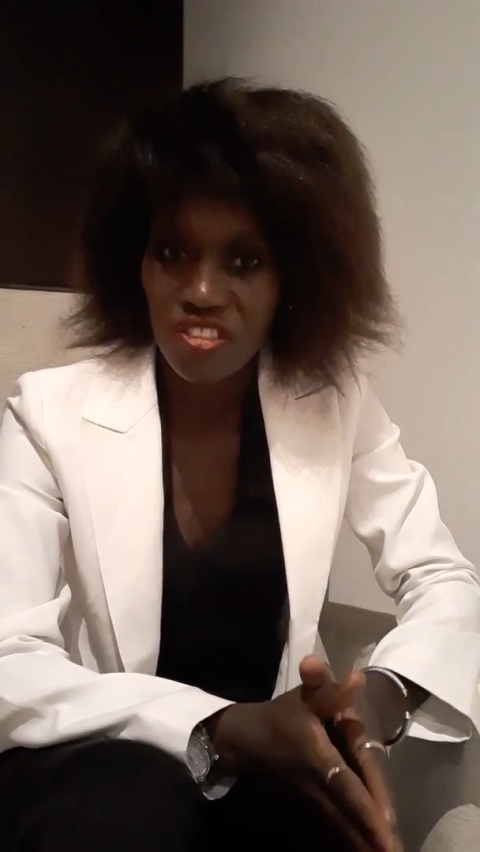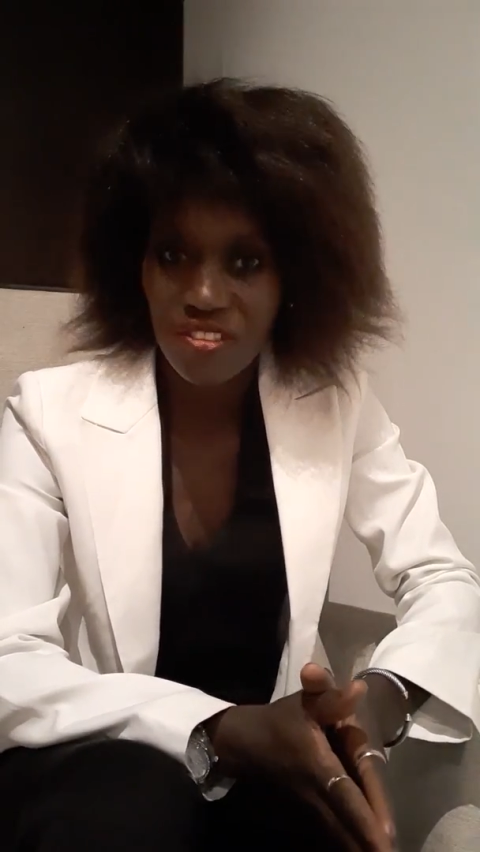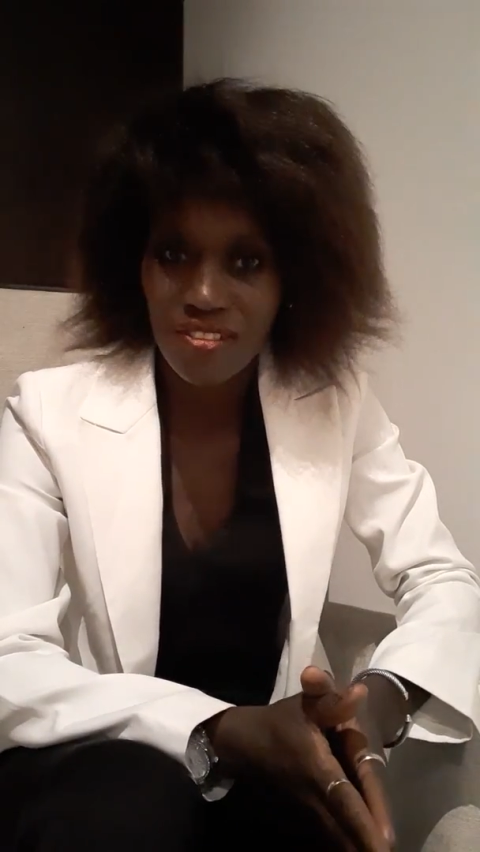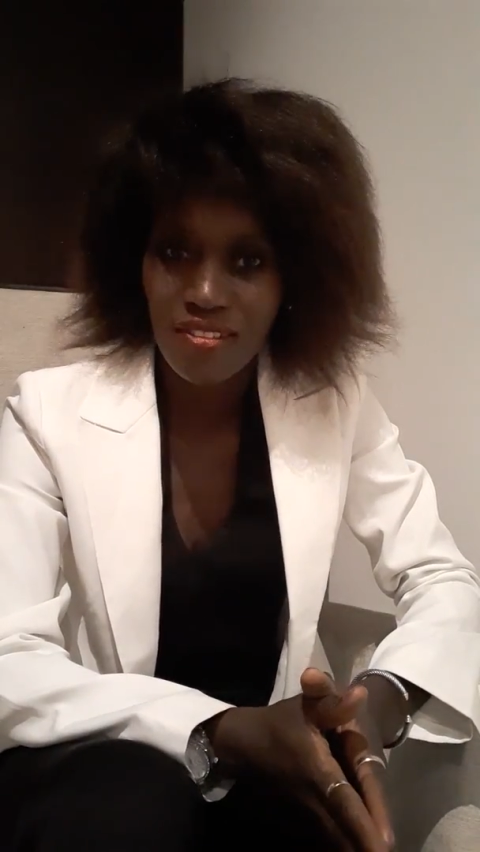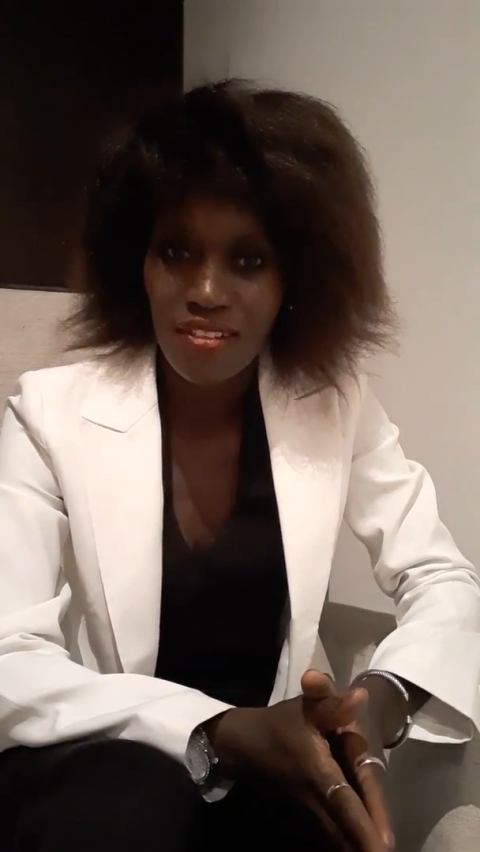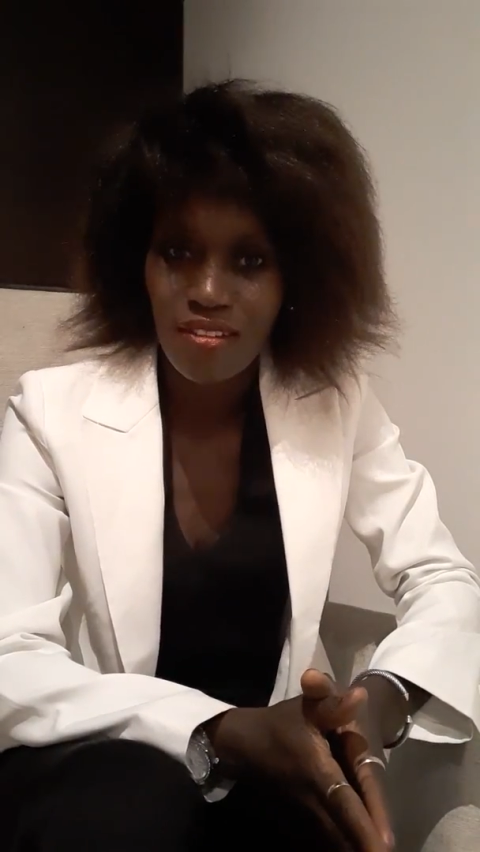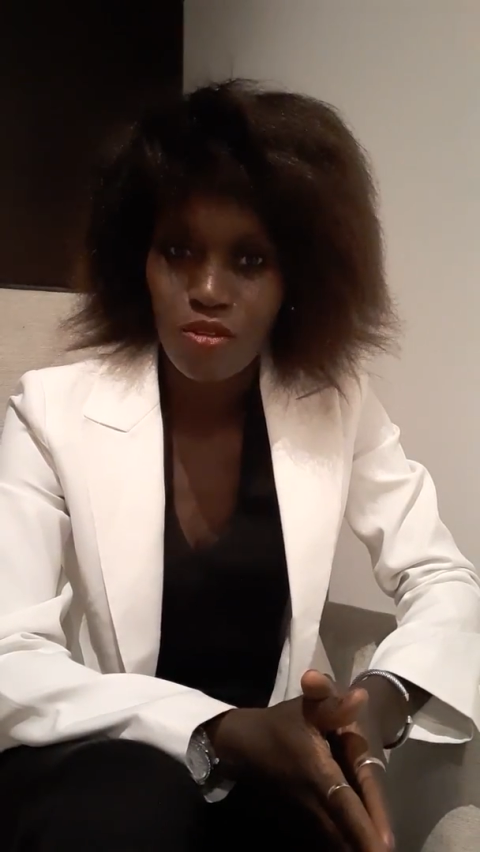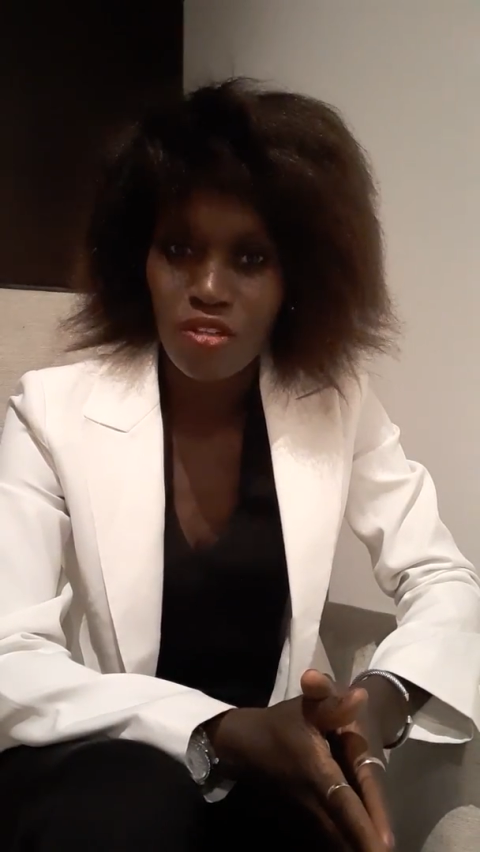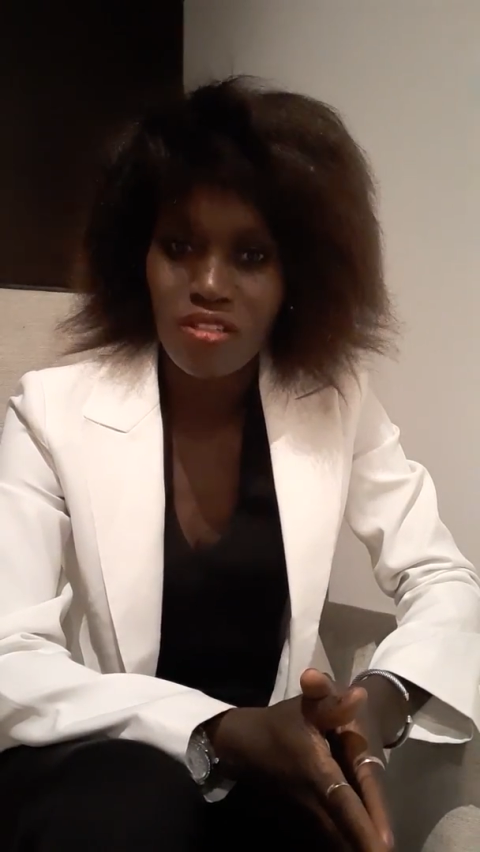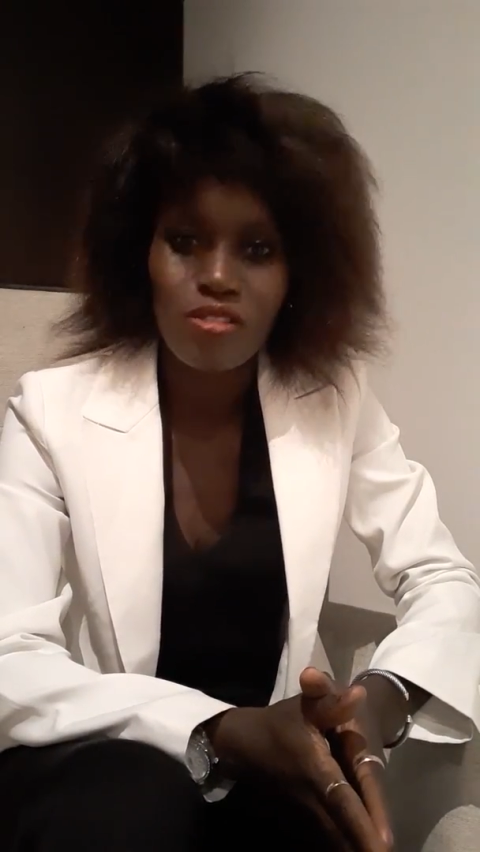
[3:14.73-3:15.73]
it.
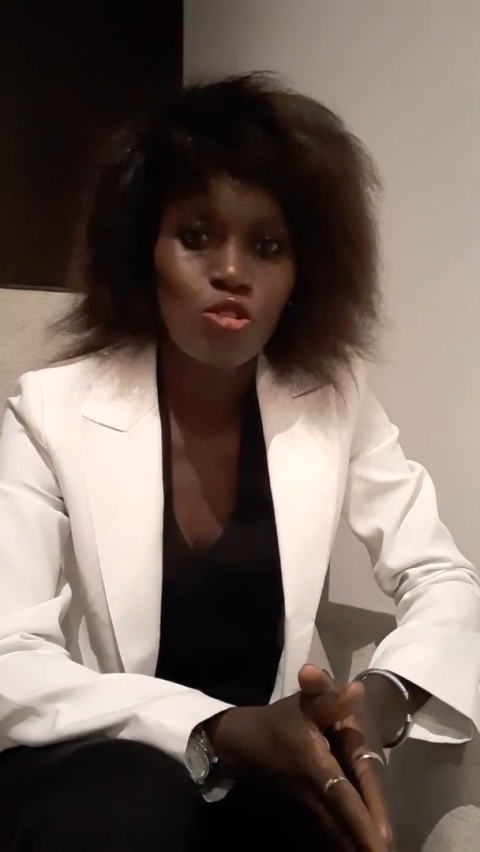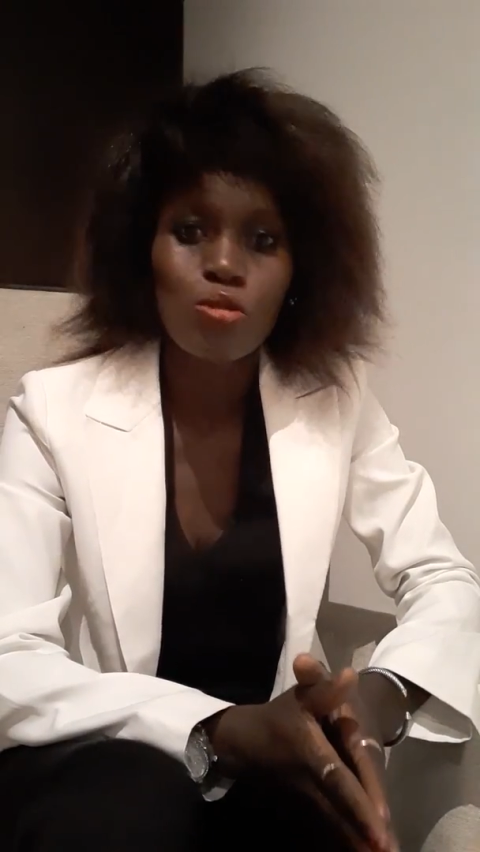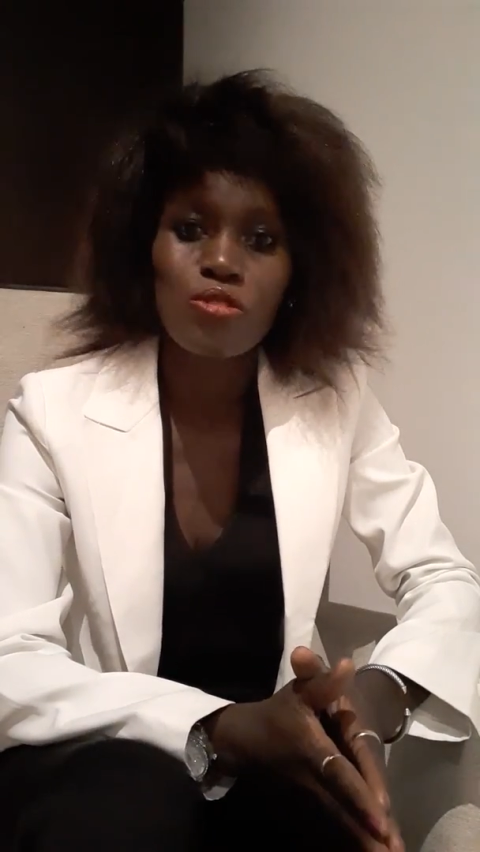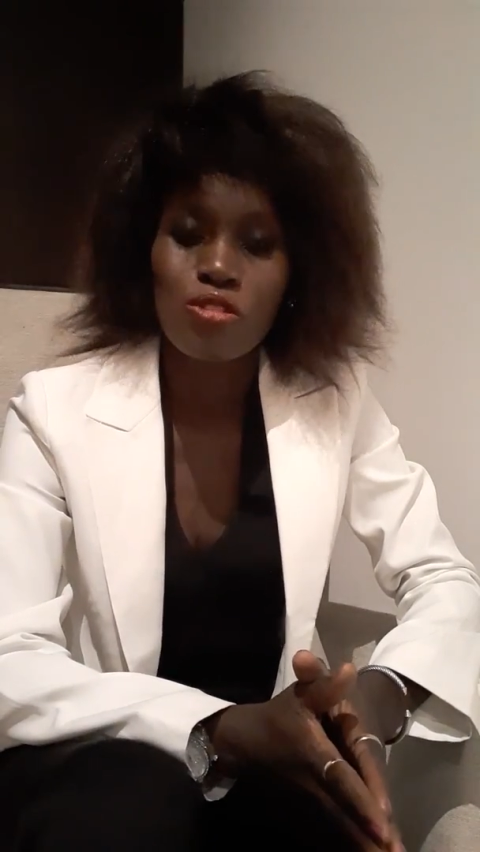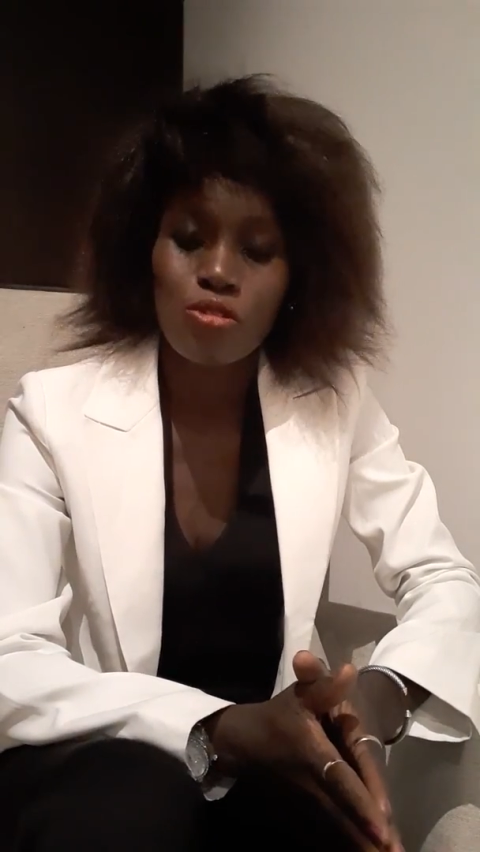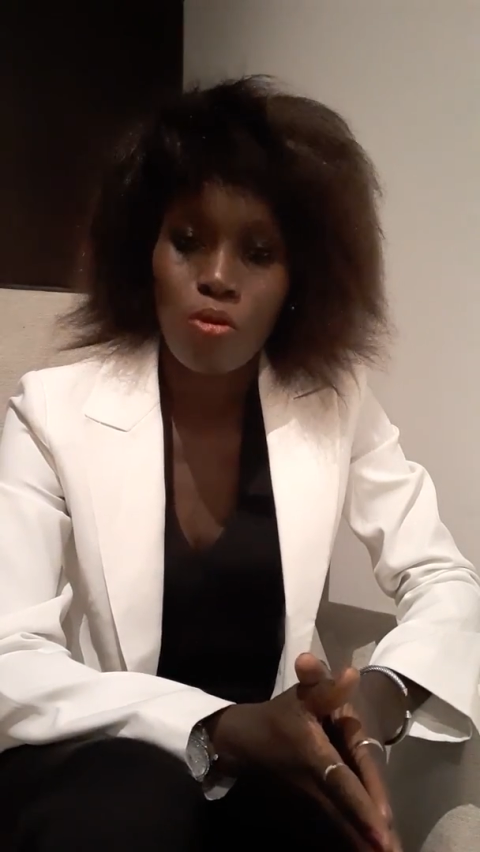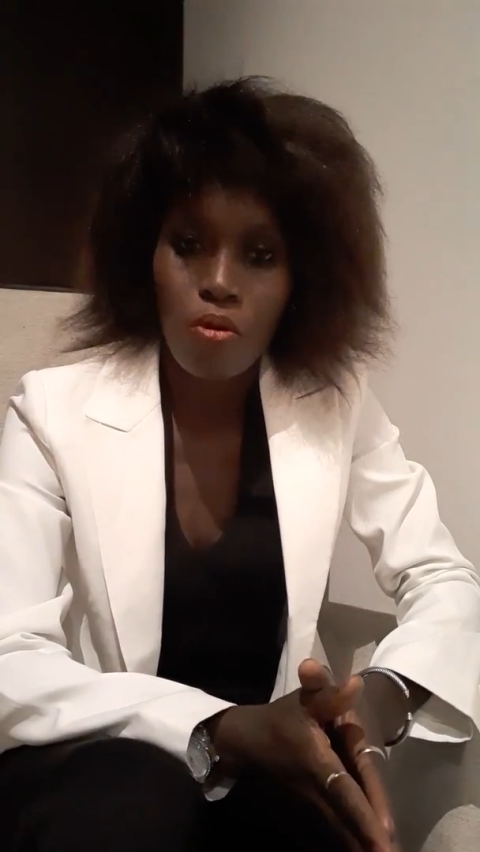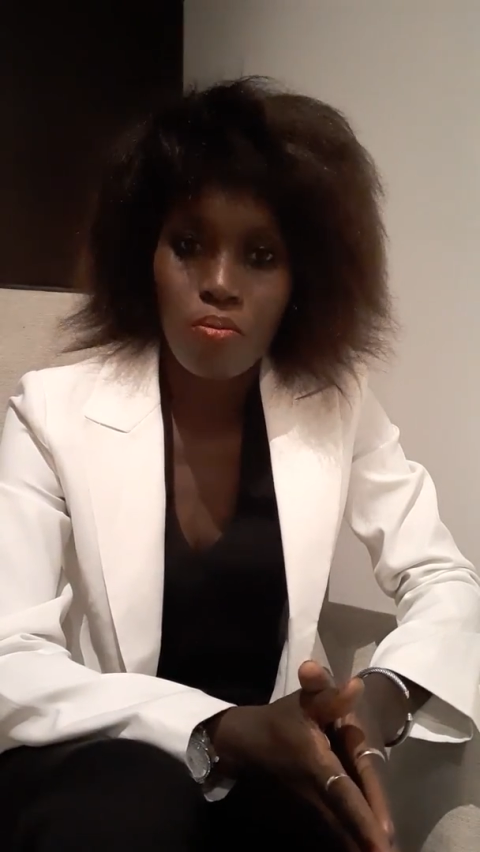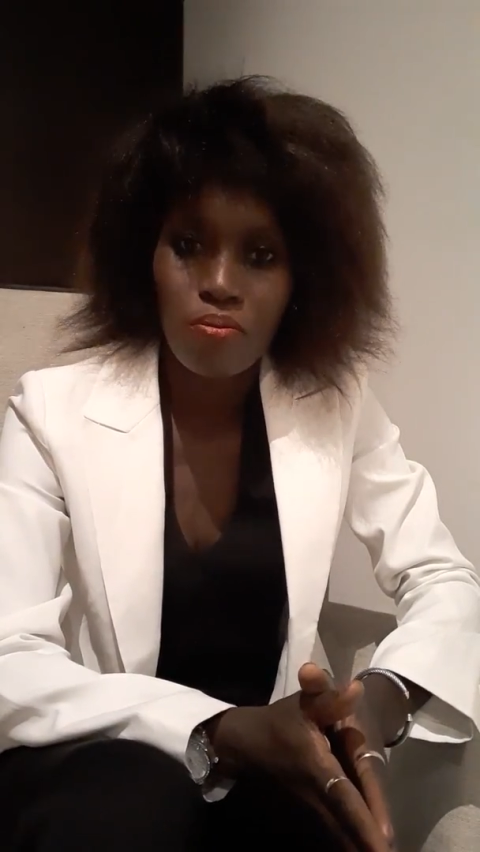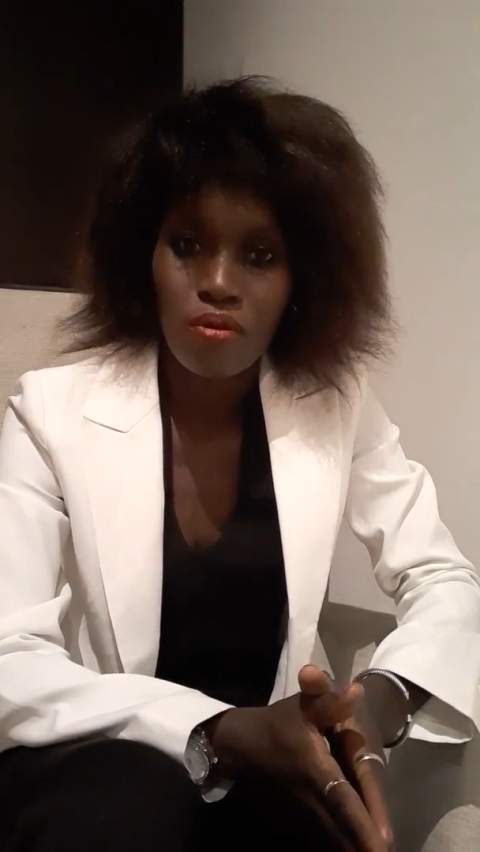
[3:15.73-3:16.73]
It should stop.